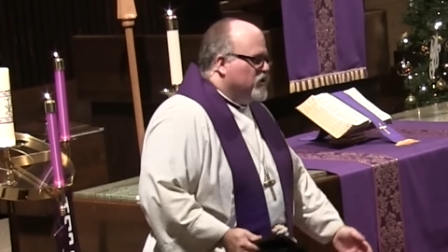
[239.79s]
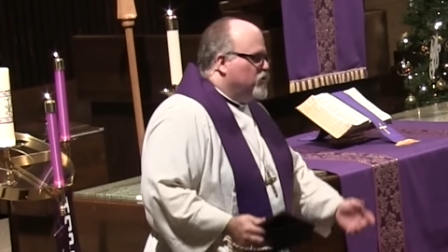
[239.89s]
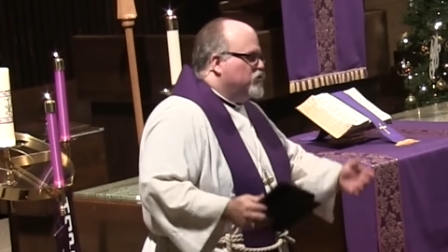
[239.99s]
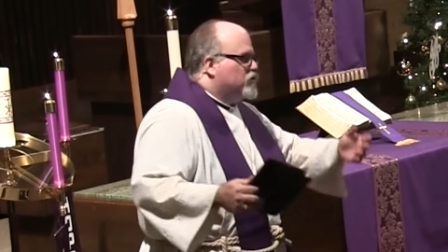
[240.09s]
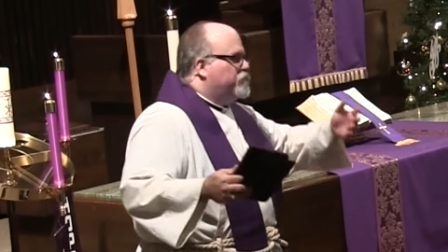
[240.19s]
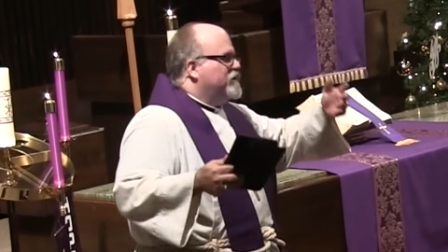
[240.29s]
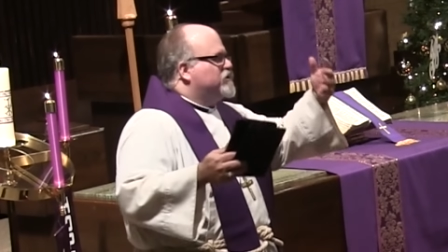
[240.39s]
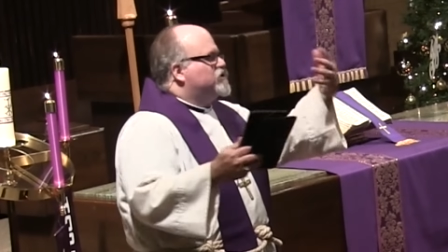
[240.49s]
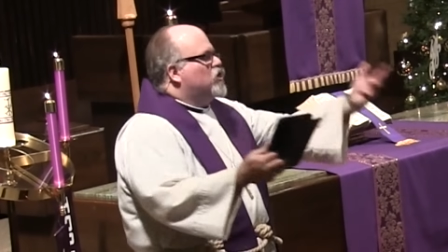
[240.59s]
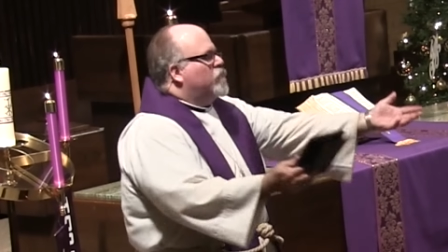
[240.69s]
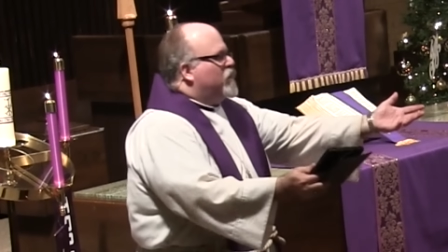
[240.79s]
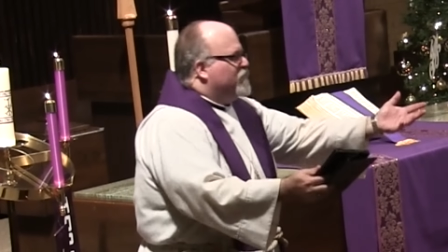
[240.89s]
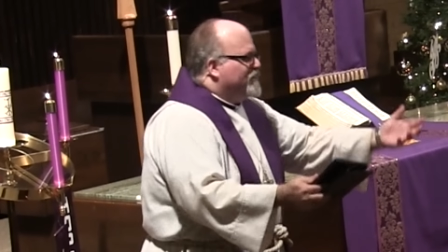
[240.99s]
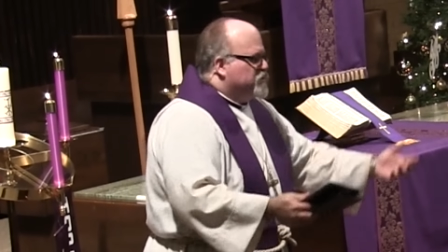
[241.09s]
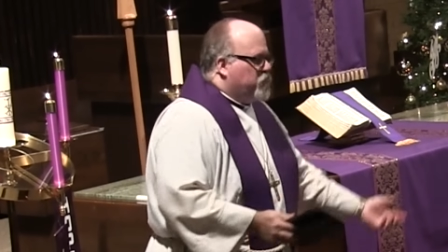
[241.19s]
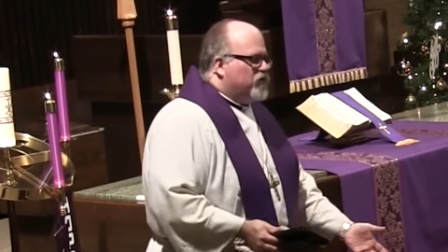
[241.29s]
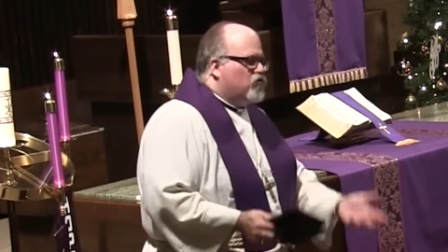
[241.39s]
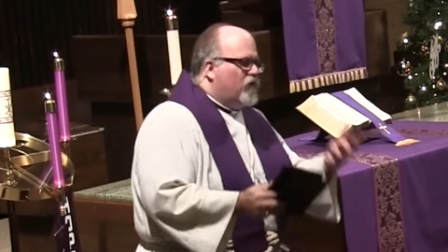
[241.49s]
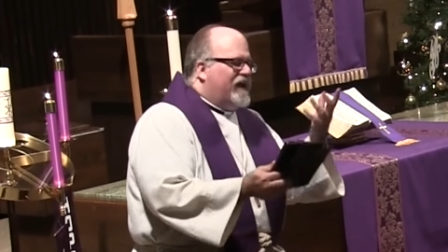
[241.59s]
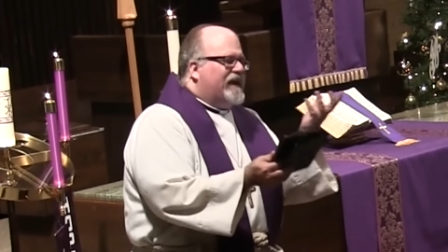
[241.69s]
You, you, could preach a sermon on this one
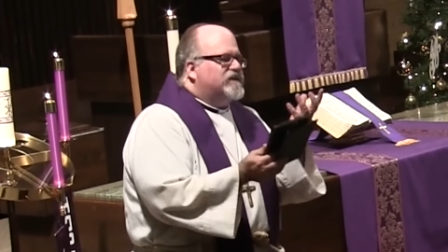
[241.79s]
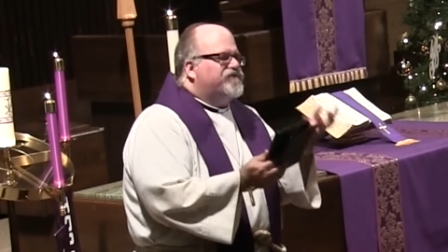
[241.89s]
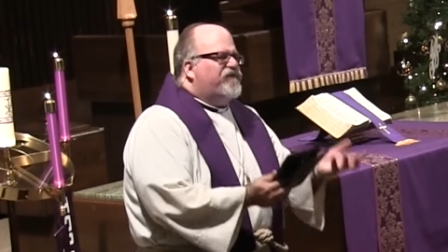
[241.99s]
Greetings,